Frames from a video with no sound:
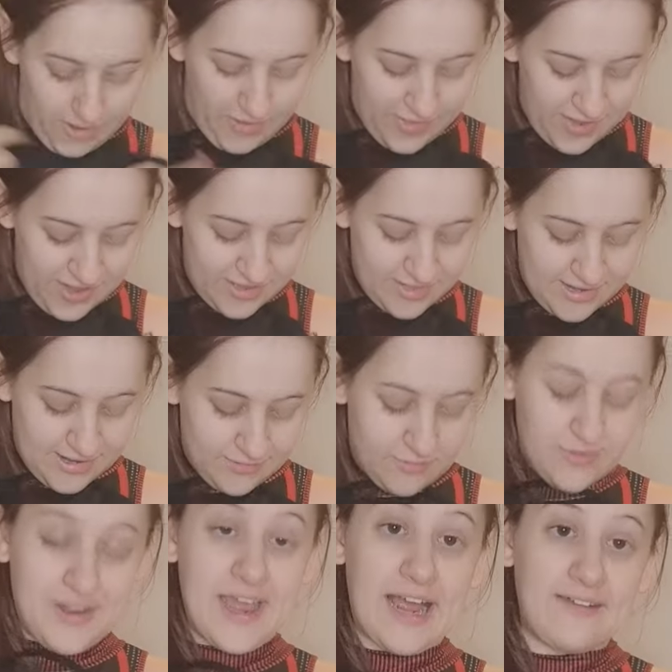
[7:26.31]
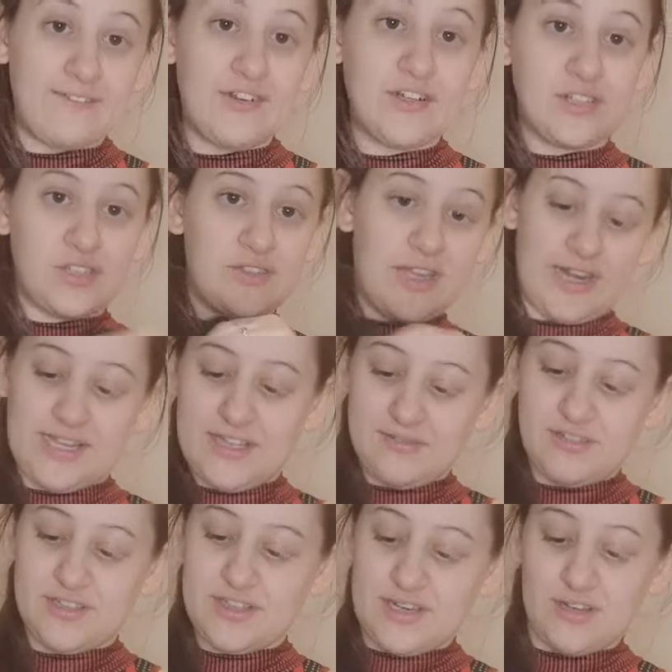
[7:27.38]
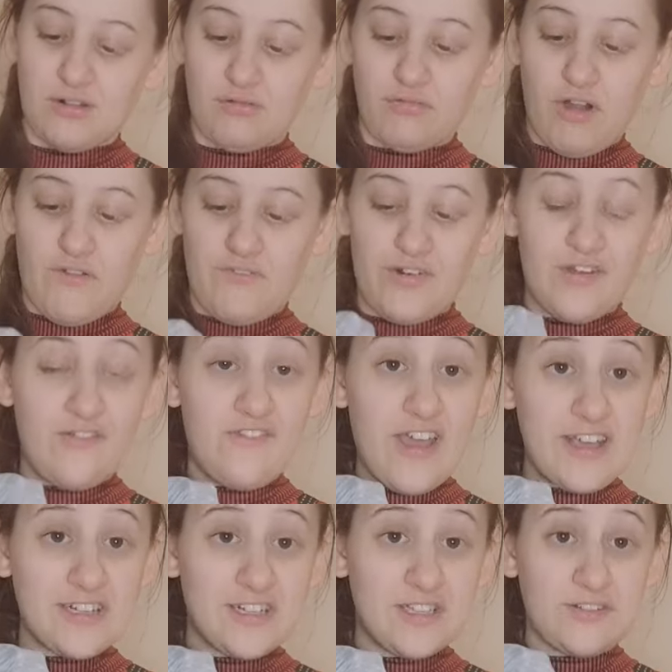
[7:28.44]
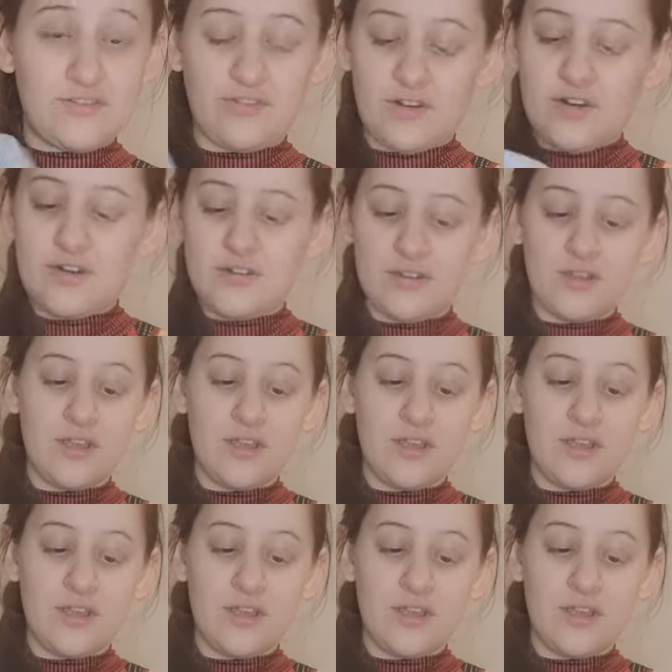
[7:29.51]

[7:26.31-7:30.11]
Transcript: This is a little gather so that it gives it the little ruffle effect at the front.